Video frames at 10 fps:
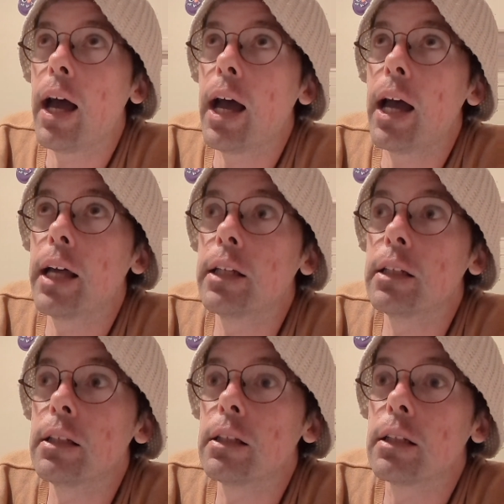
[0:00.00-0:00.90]

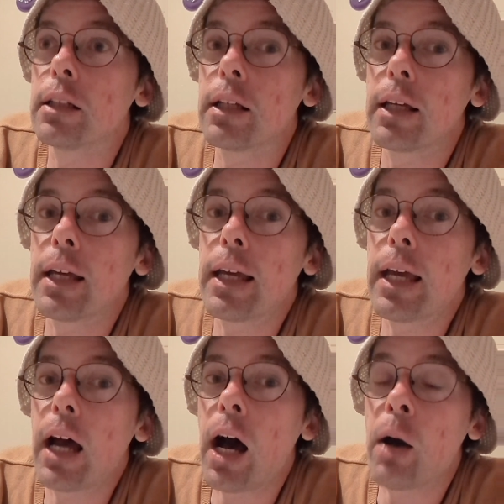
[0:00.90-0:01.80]
and
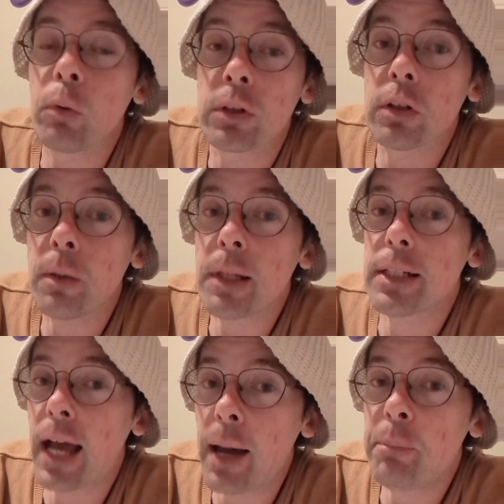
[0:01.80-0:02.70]
I was so
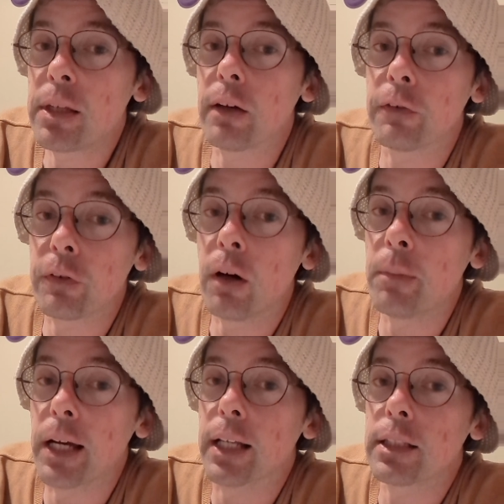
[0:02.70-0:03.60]
much happier
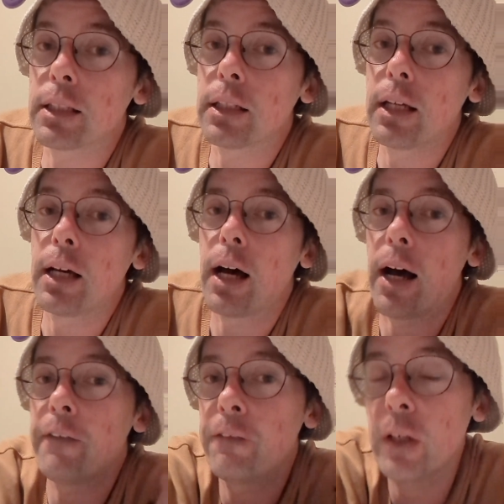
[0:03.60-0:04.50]
from it
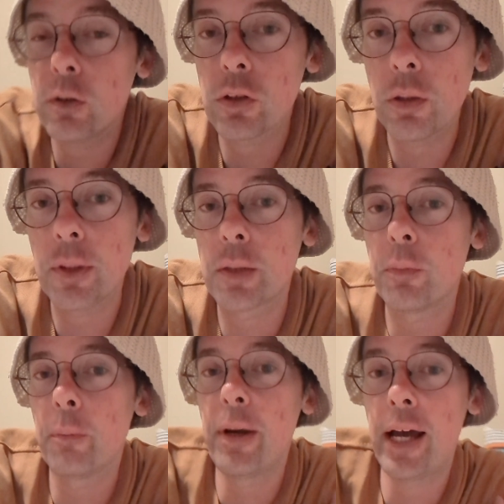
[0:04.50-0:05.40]
I felt so much
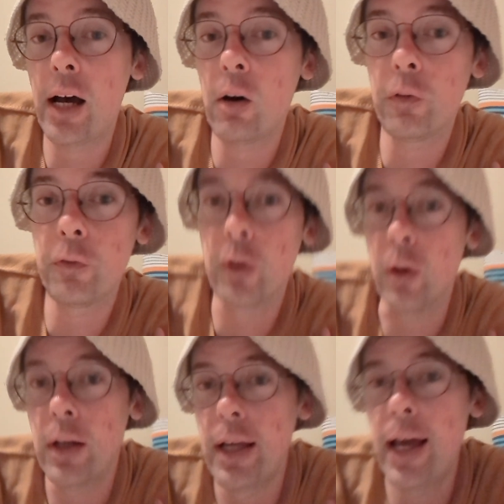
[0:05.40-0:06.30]
more
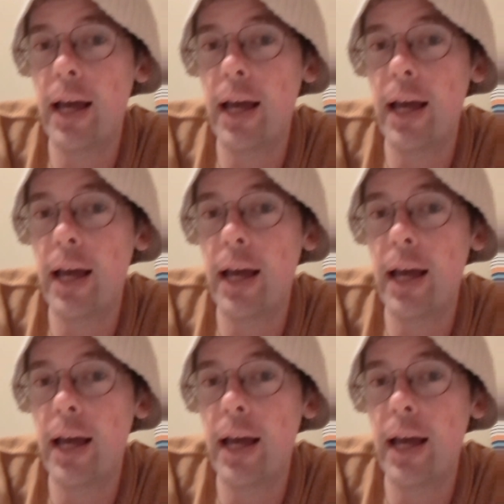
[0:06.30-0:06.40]
powerful.